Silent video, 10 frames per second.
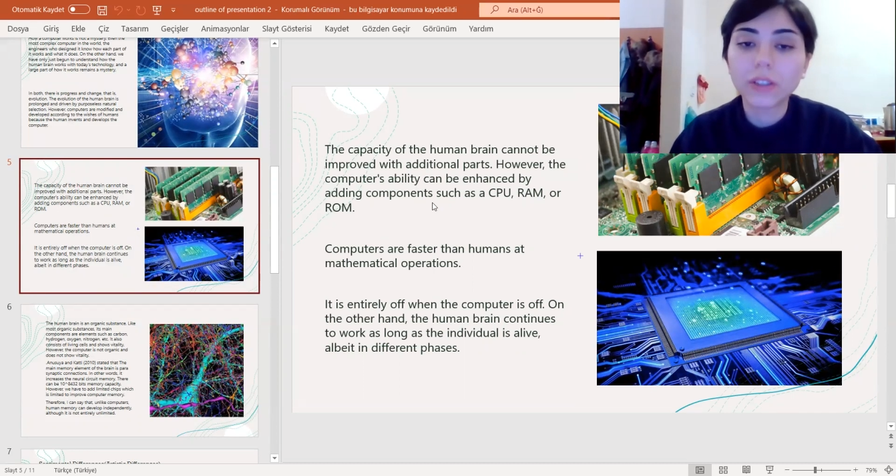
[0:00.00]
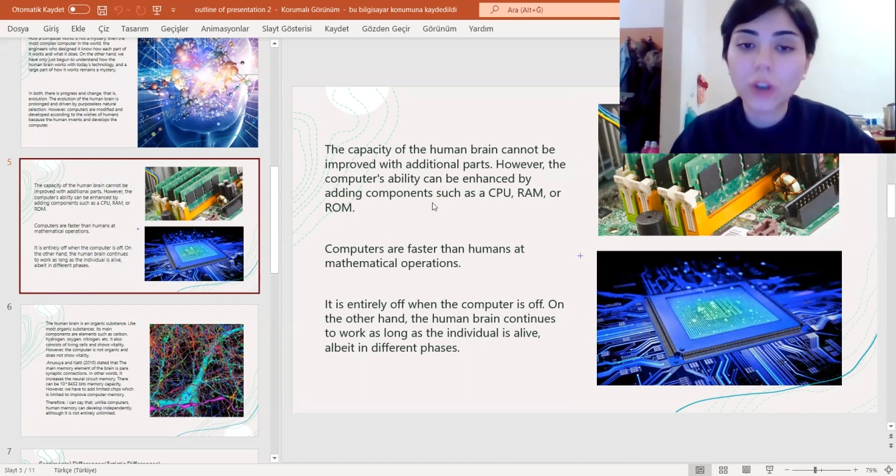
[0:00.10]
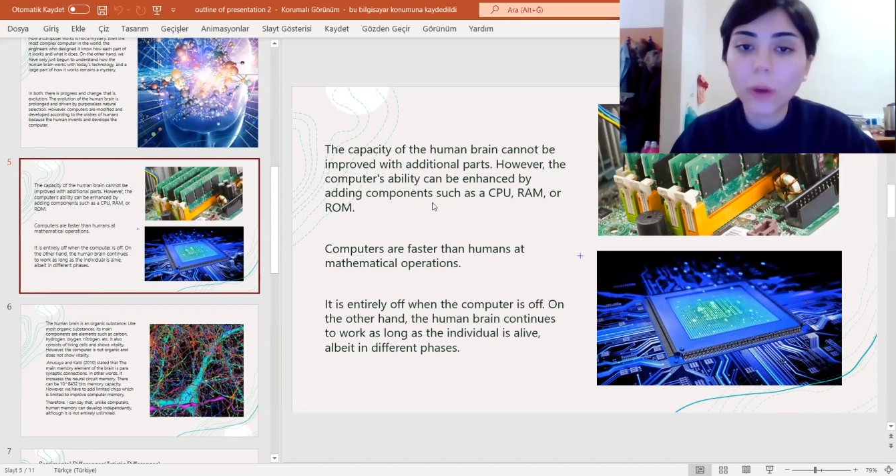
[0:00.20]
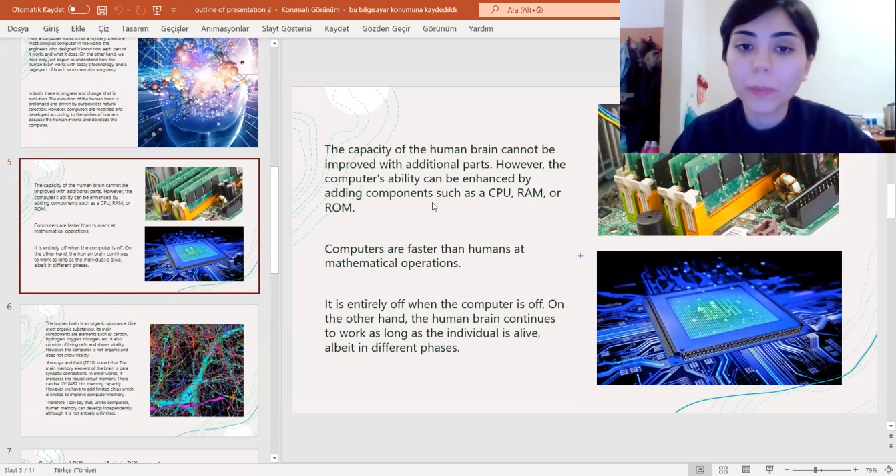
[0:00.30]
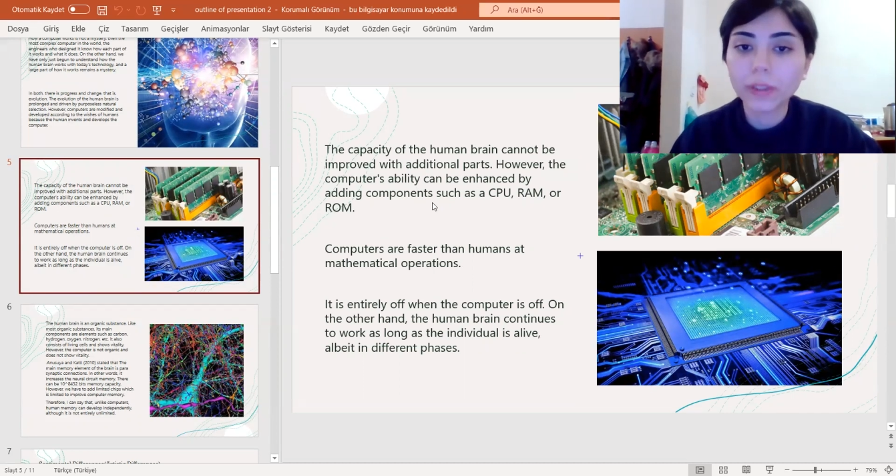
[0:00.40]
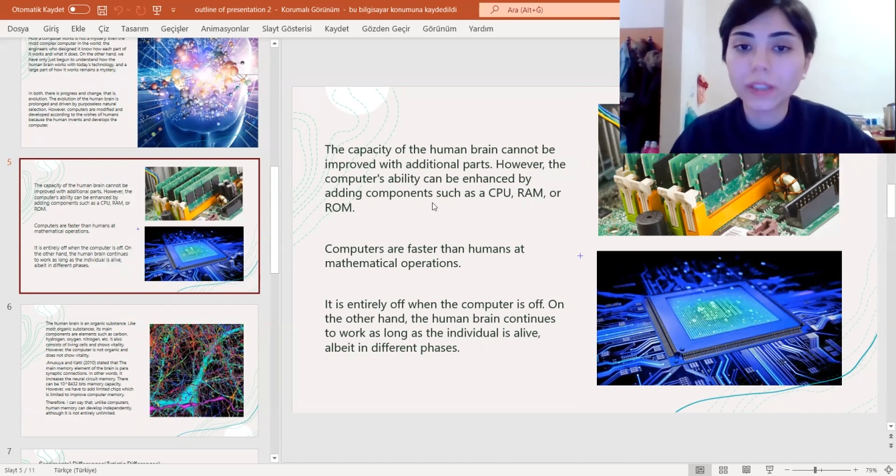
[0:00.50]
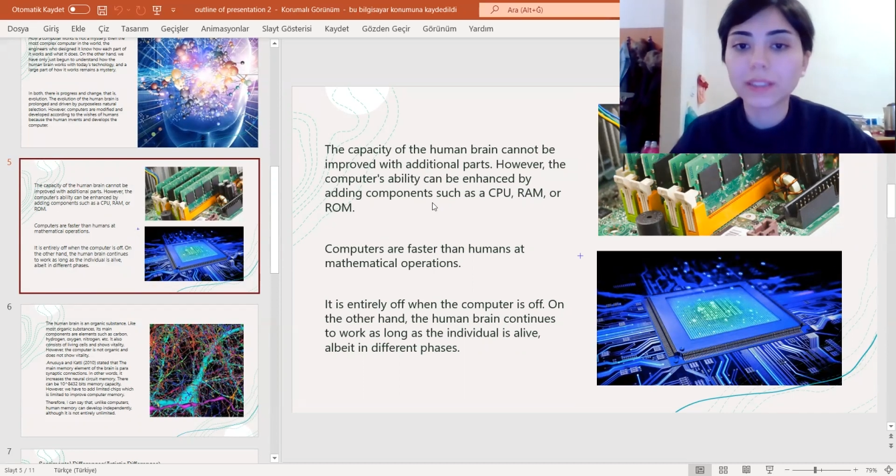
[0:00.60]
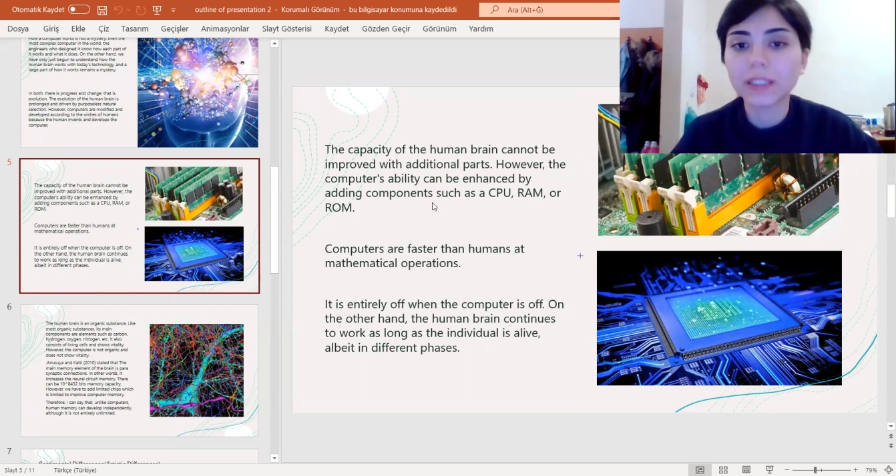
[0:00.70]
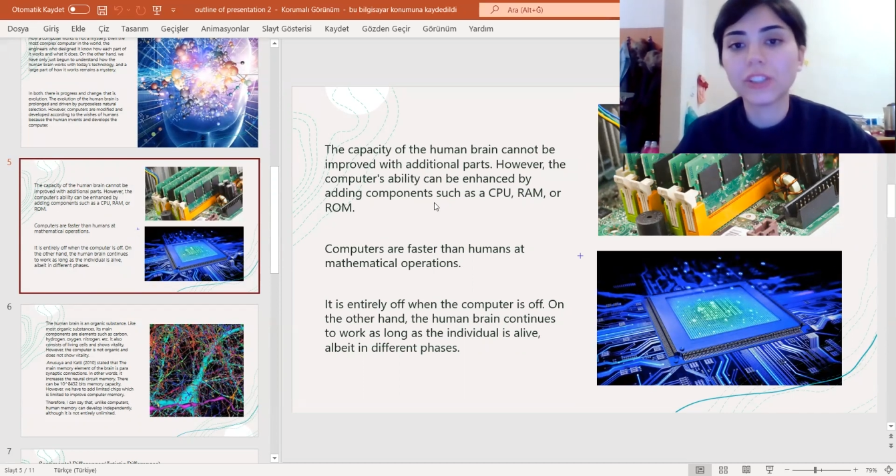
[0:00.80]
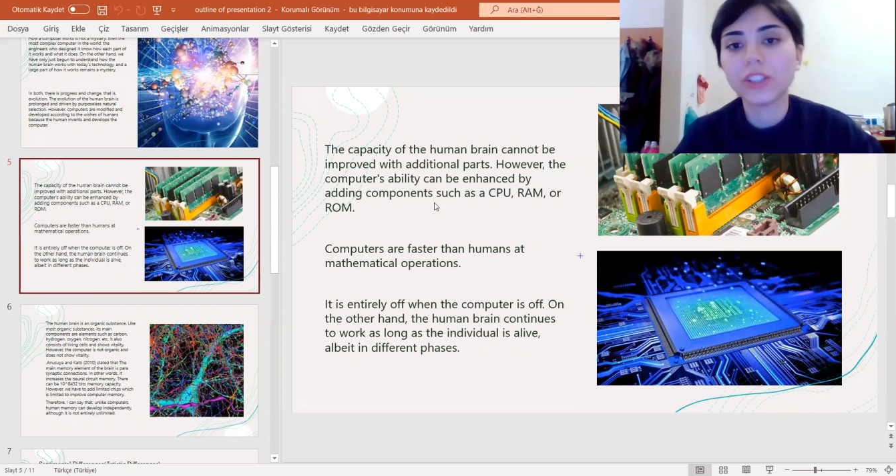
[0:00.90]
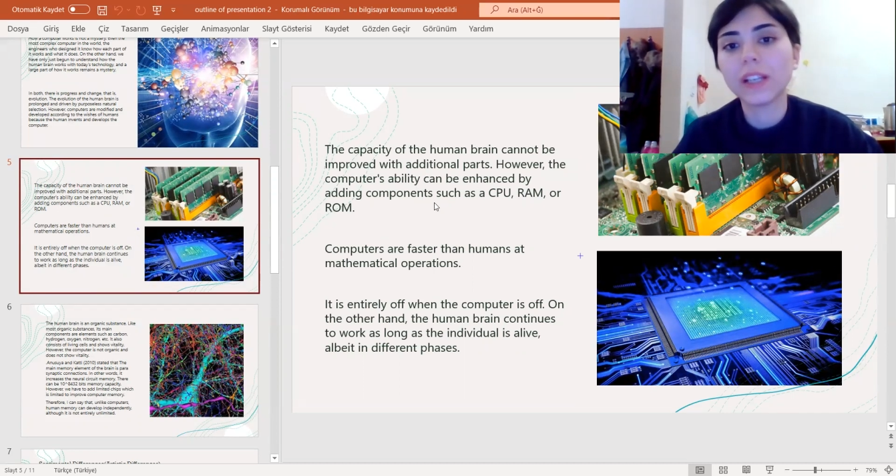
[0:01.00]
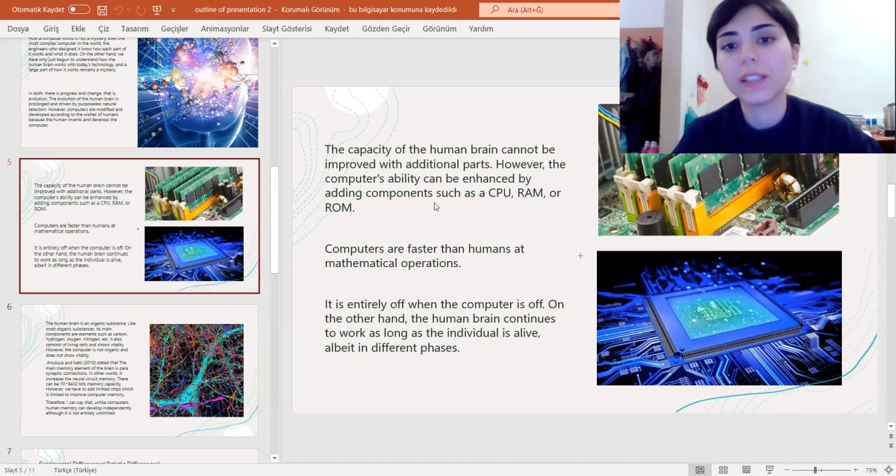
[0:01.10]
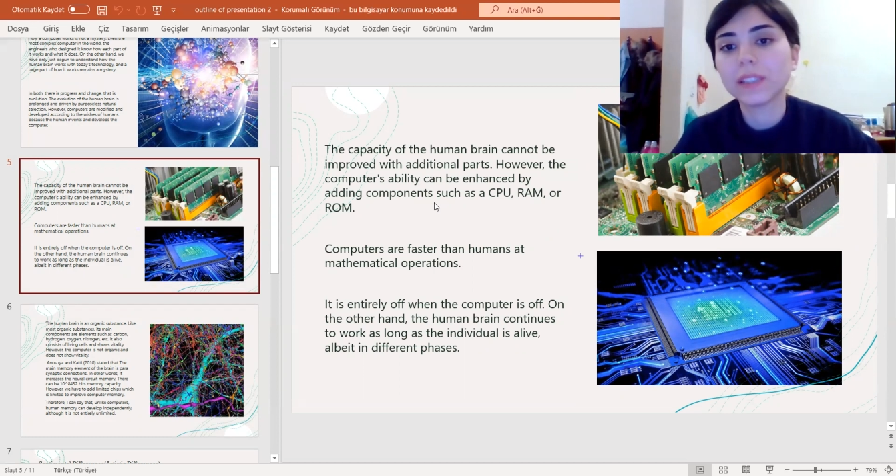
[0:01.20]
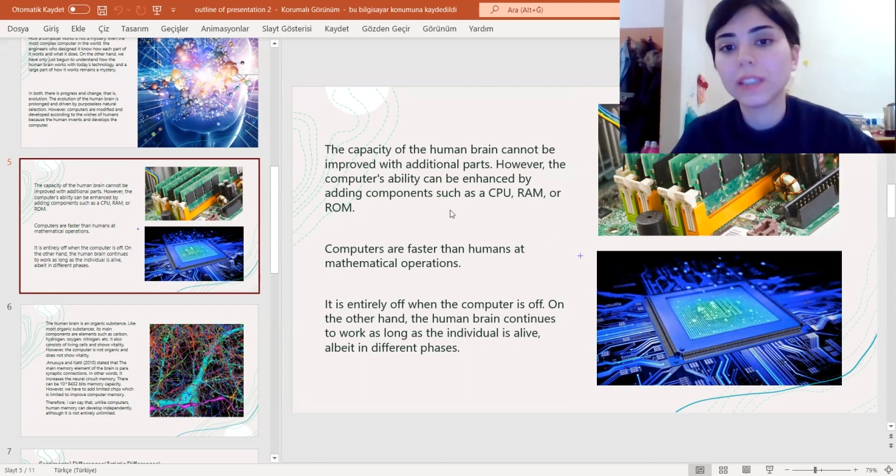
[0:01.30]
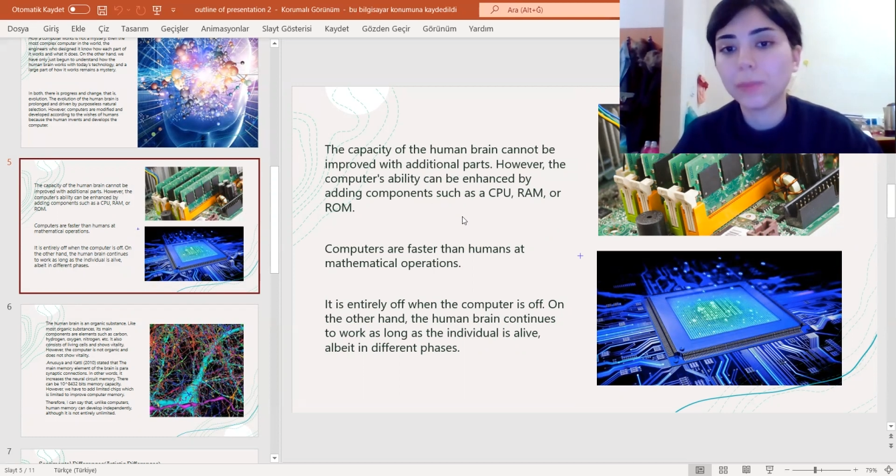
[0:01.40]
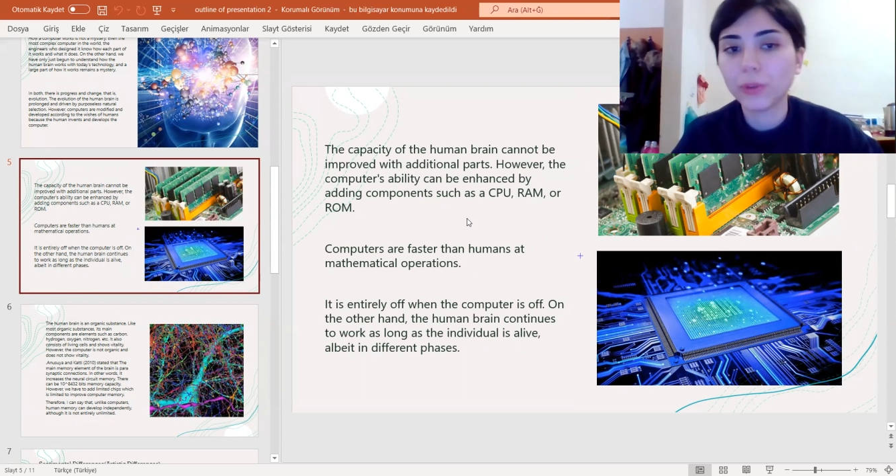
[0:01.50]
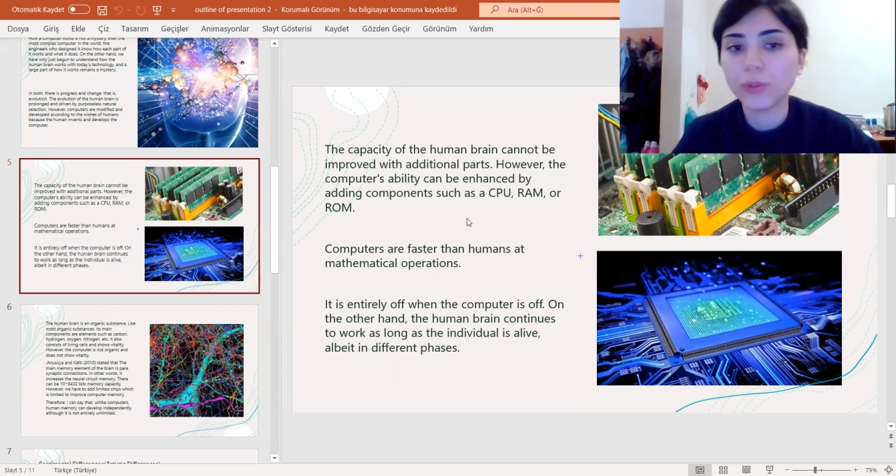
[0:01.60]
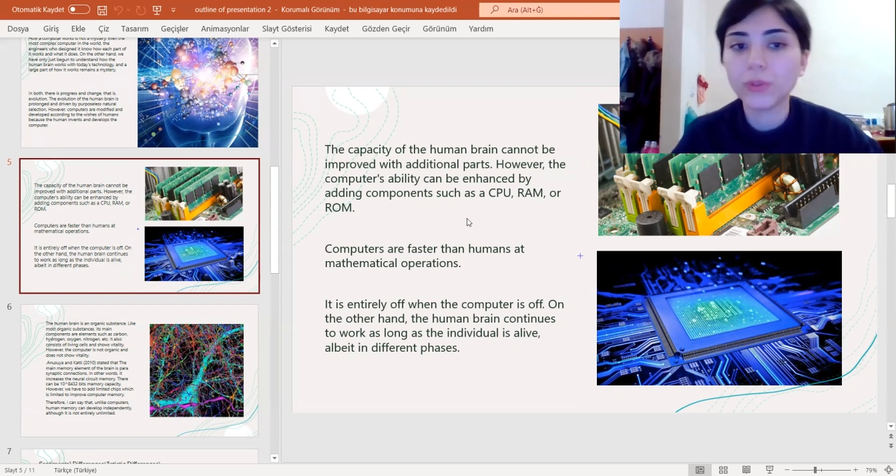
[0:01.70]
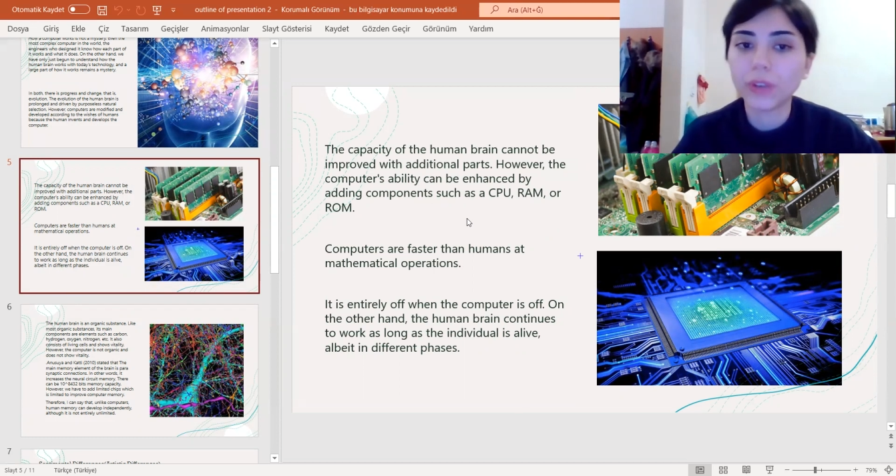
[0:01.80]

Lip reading: components such as CPU,